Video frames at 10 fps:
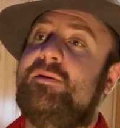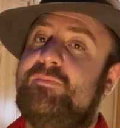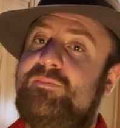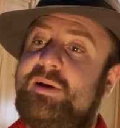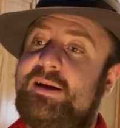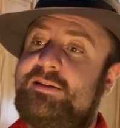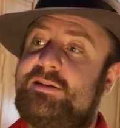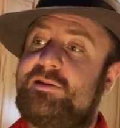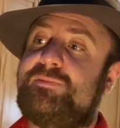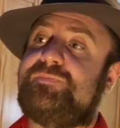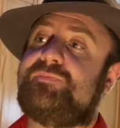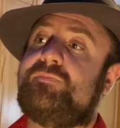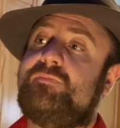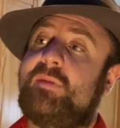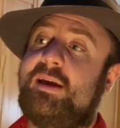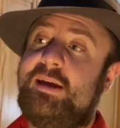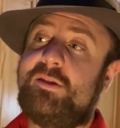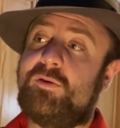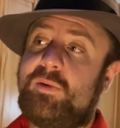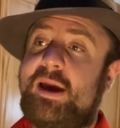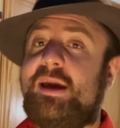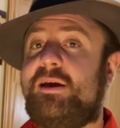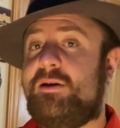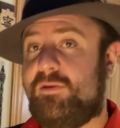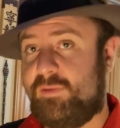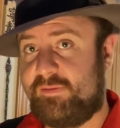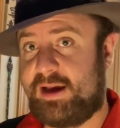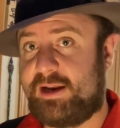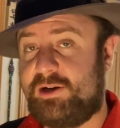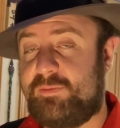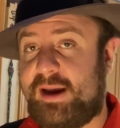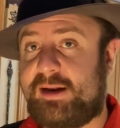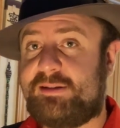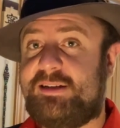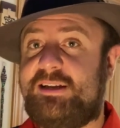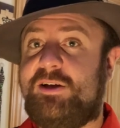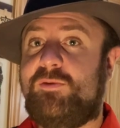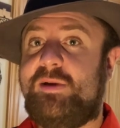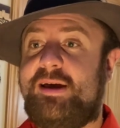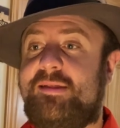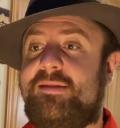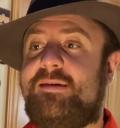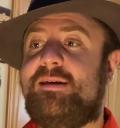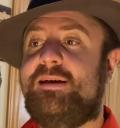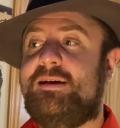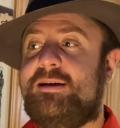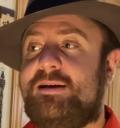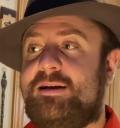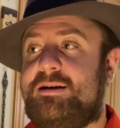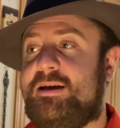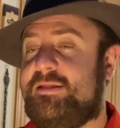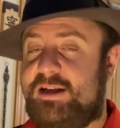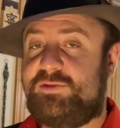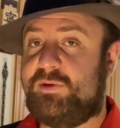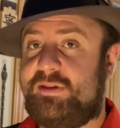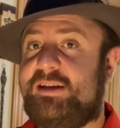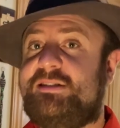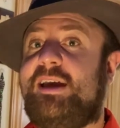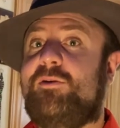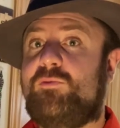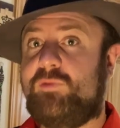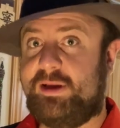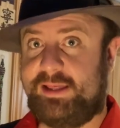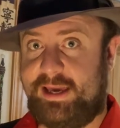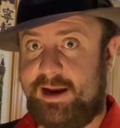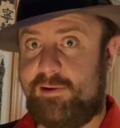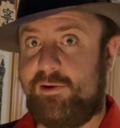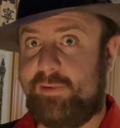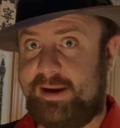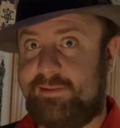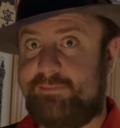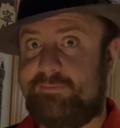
But either way, we've got a new battle to deal with, and that's where things get really harrowing.